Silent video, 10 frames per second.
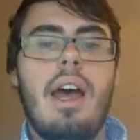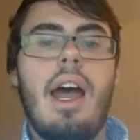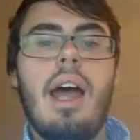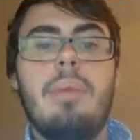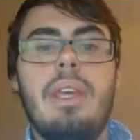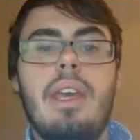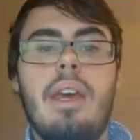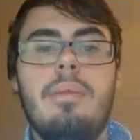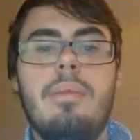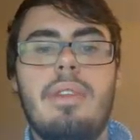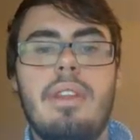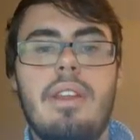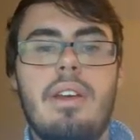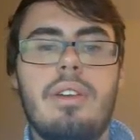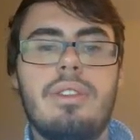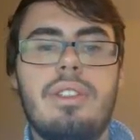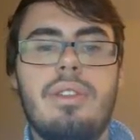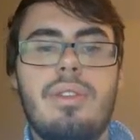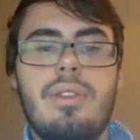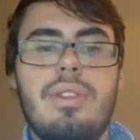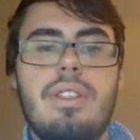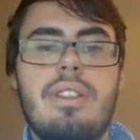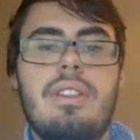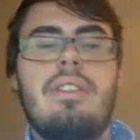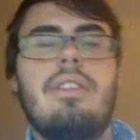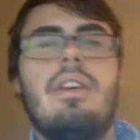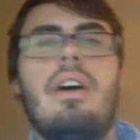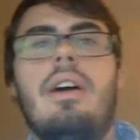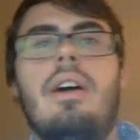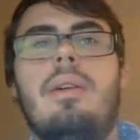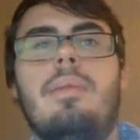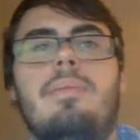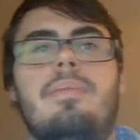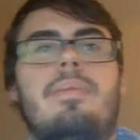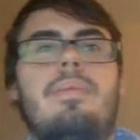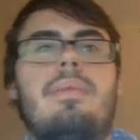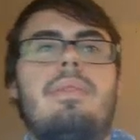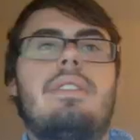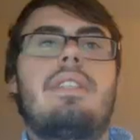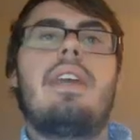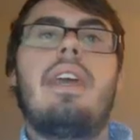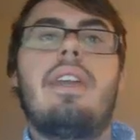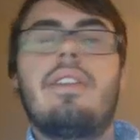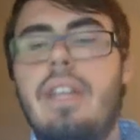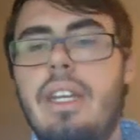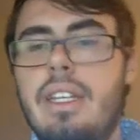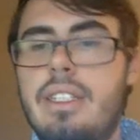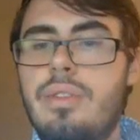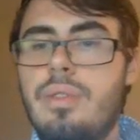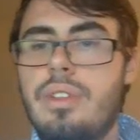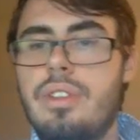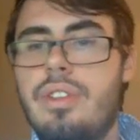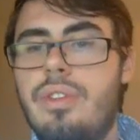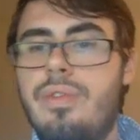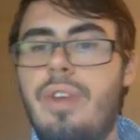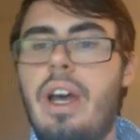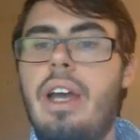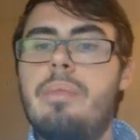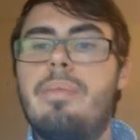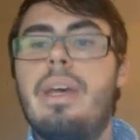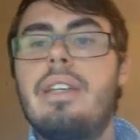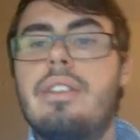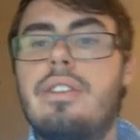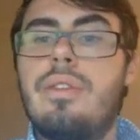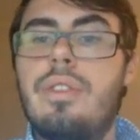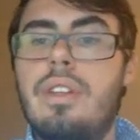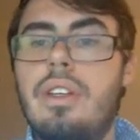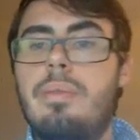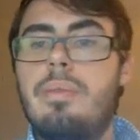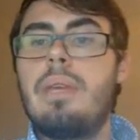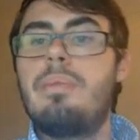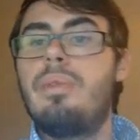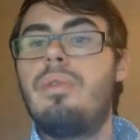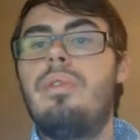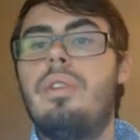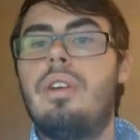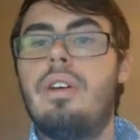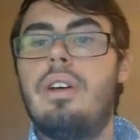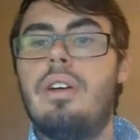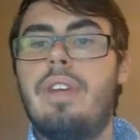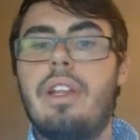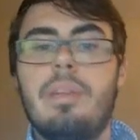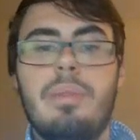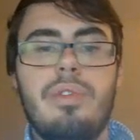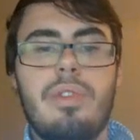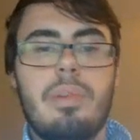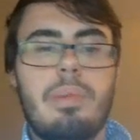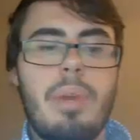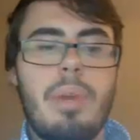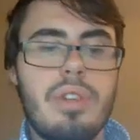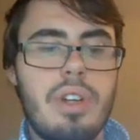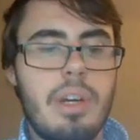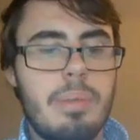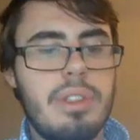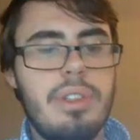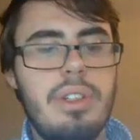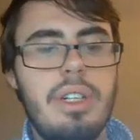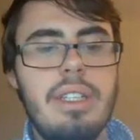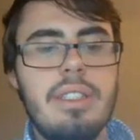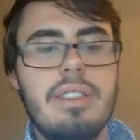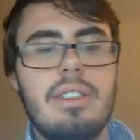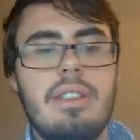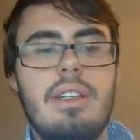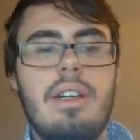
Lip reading: IBM also uses data analytics in order to find best suited people available for promotion opportunities.